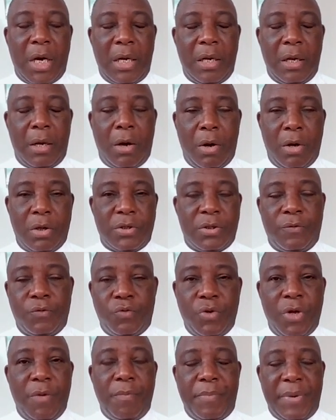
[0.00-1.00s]
the cost
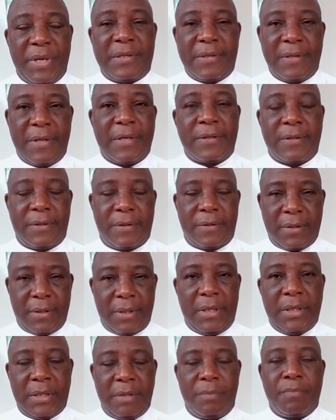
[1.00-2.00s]
of doing
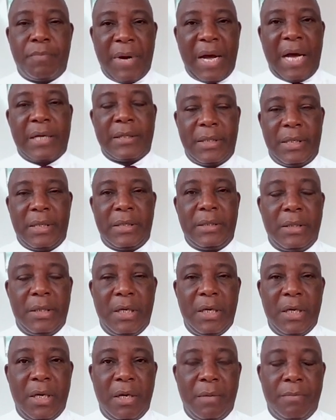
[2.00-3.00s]
business is impacting
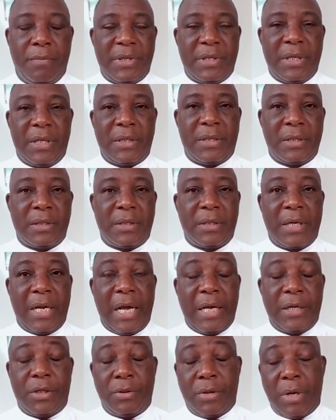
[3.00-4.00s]
businesses in
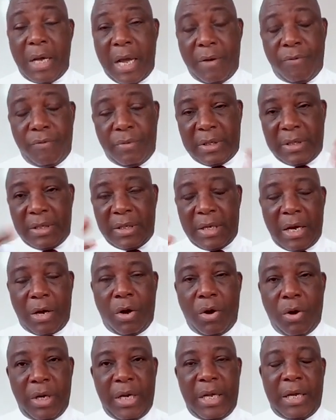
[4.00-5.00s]
Nigeria, and with an
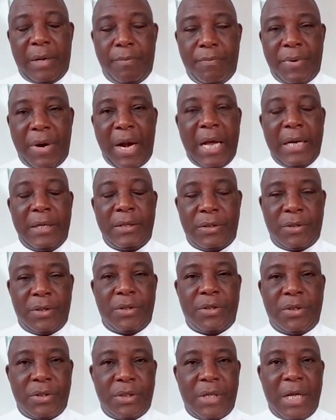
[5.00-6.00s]
iconic brand
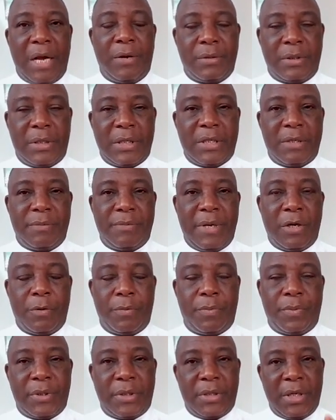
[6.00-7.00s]
such as Dangote Cement
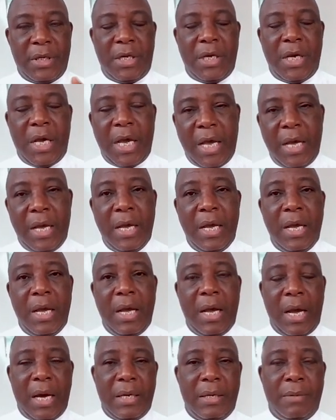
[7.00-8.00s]
operating here
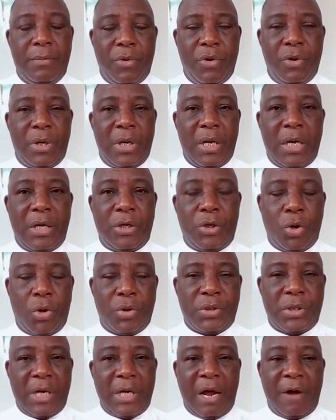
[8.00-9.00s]
and more than a
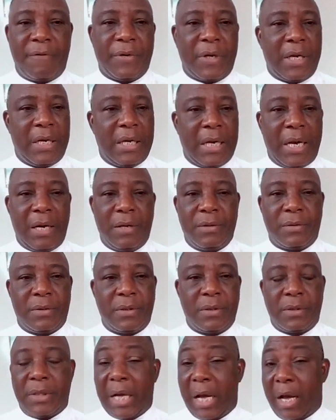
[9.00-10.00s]
dozen African
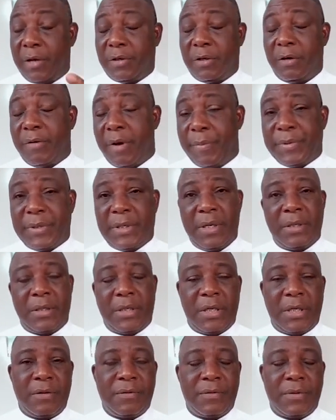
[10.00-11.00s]
countries. The House of
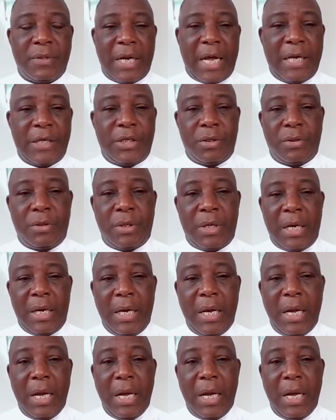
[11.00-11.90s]
Representatives in Nigeria